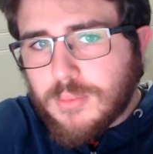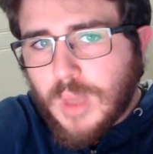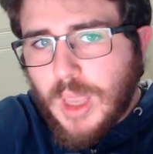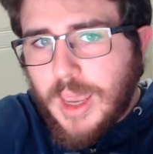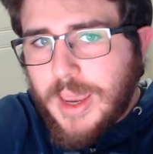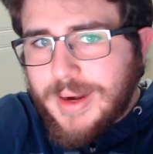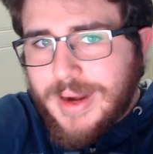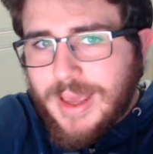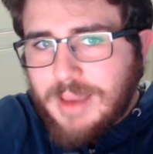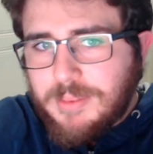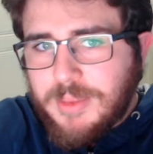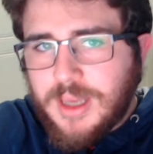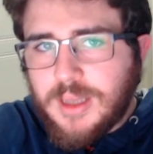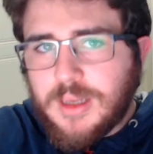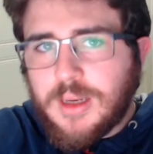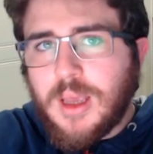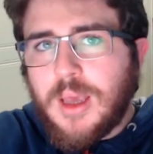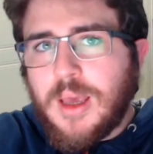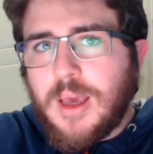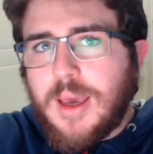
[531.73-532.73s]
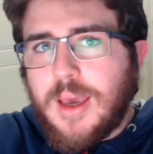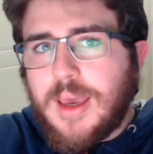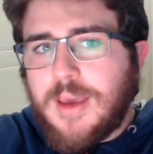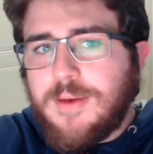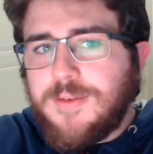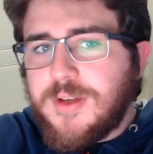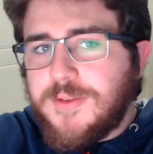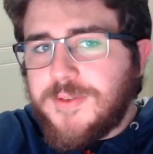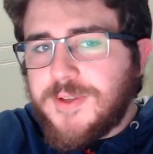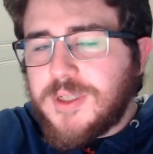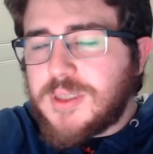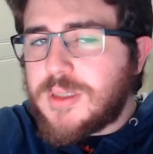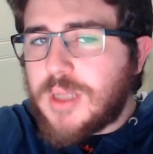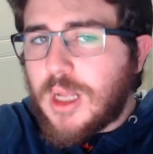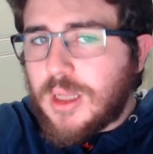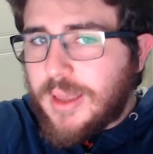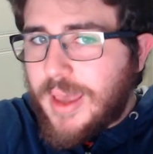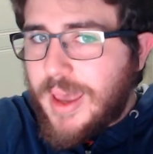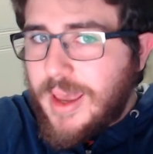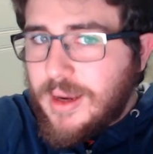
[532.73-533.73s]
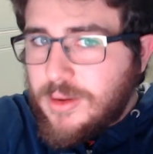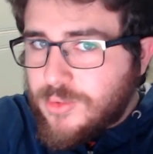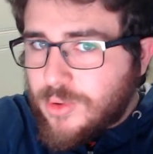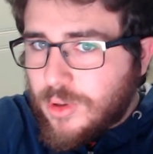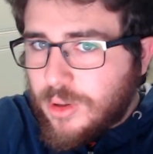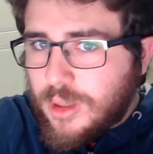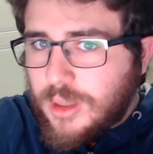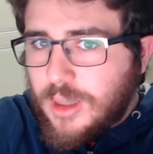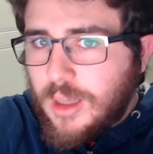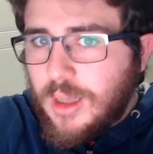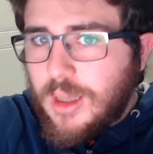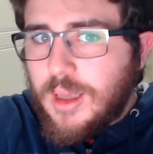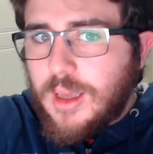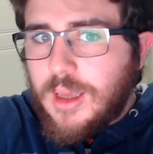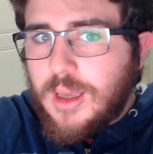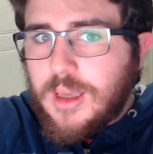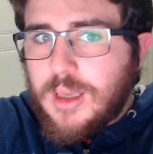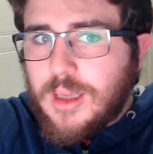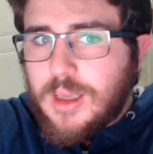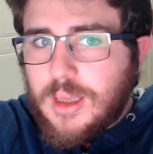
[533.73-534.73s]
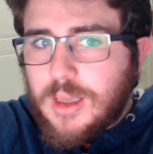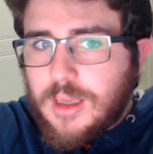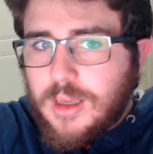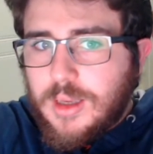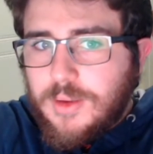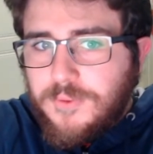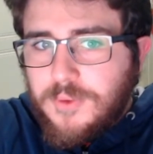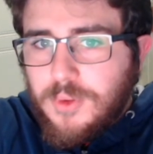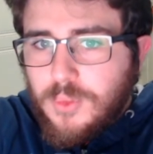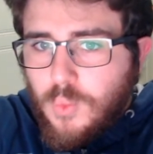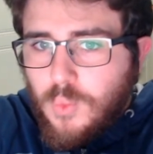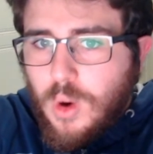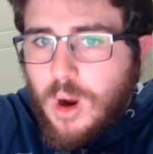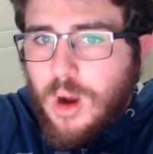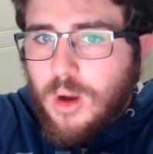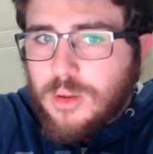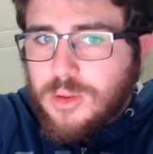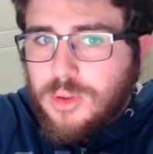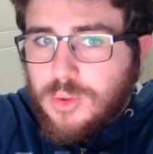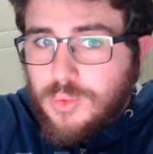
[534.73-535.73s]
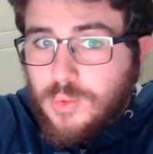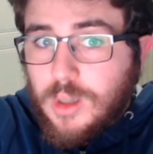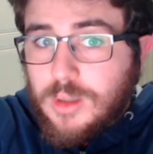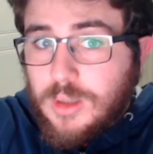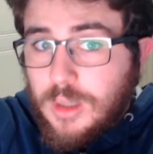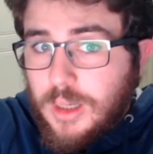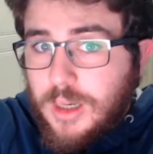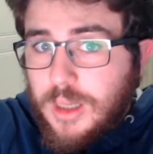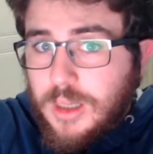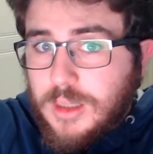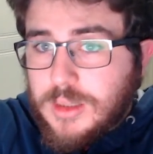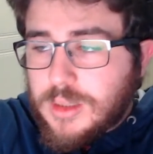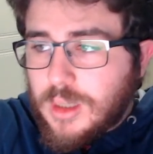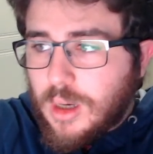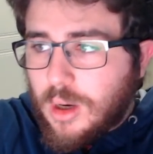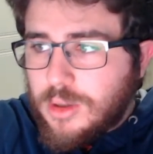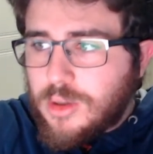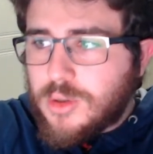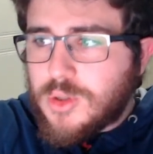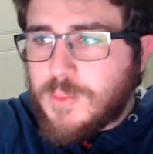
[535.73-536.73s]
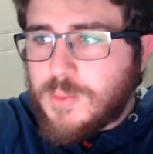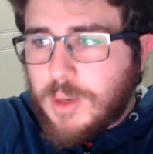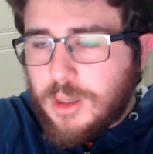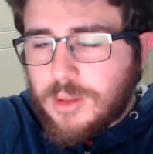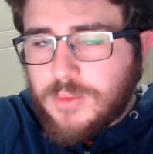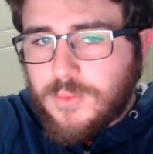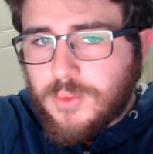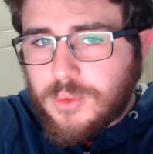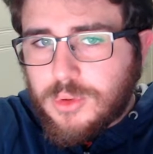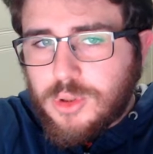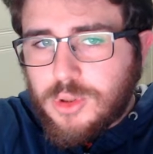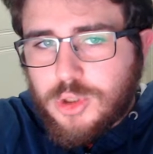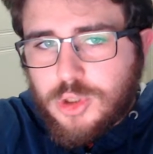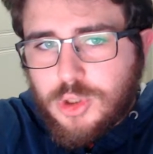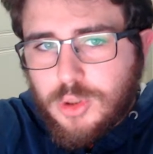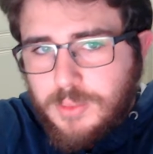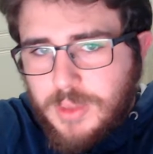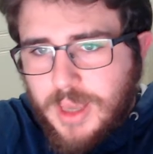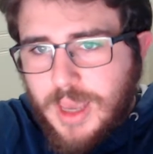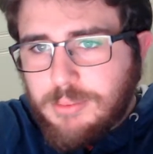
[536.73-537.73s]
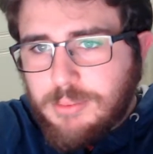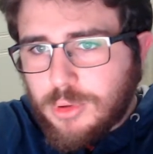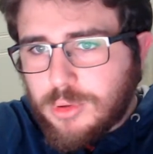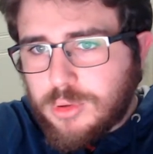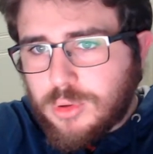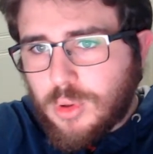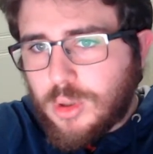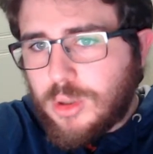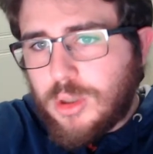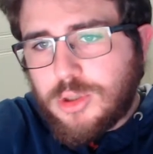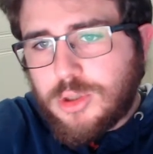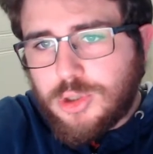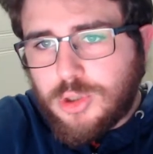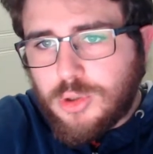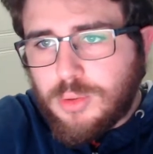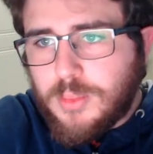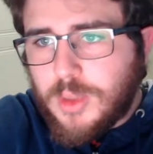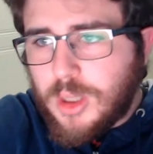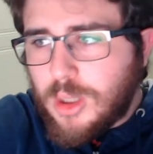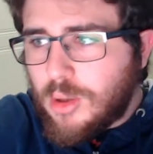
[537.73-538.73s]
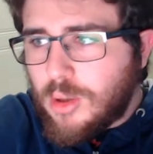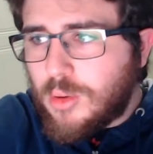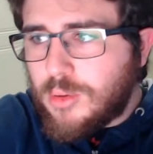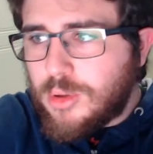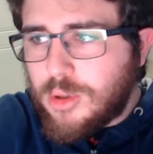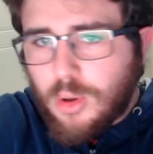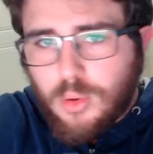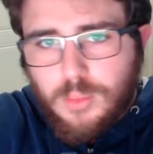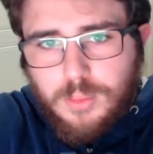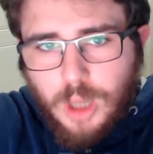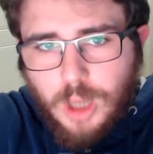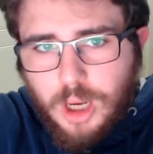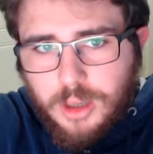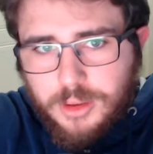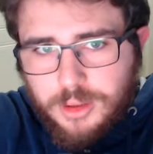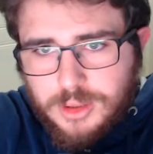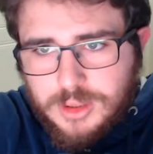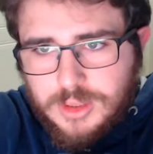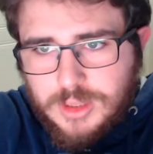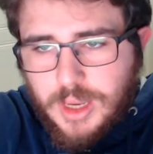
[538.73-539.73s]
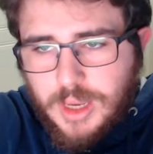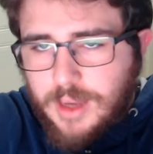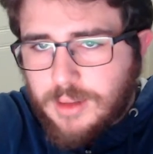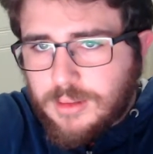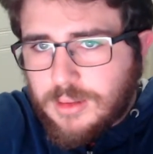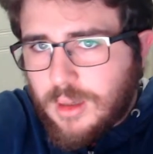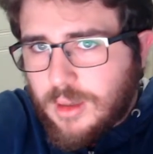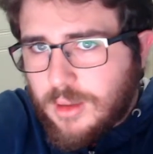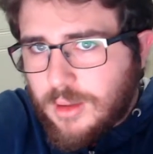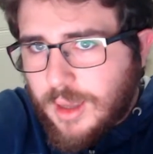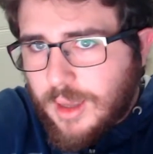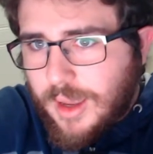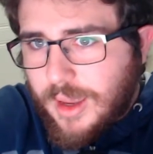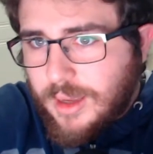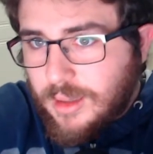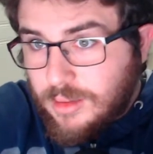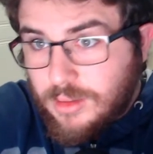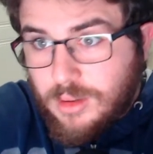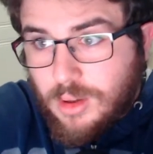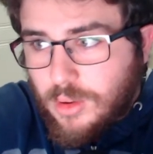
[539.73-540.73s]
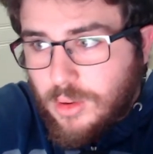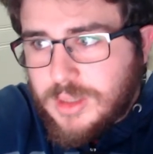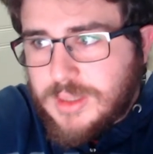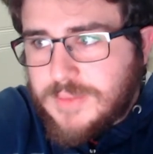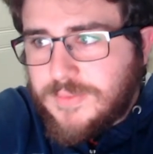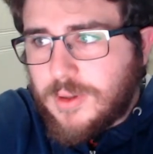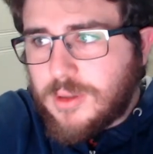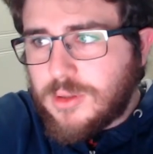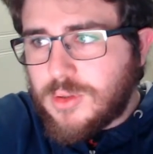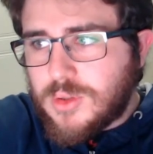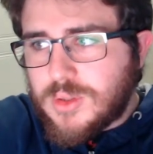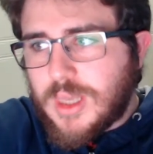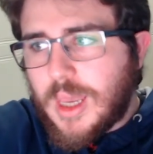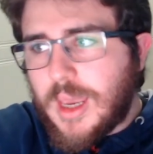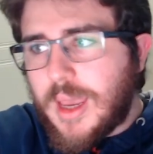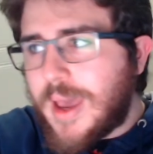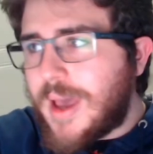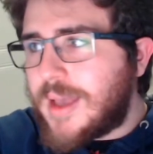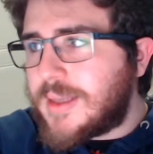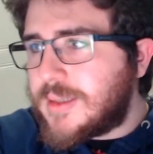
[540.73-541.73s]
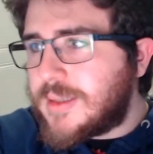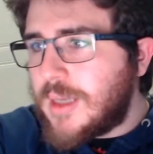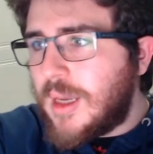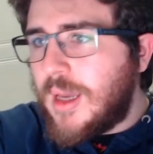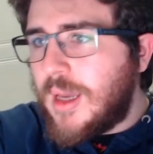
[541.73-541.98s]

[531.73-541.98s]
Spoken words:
And I mean, even if it's not Android, if you want to run Linux on your smartphone, you should be able to, and there should be no blockers. And I'd go as far to say as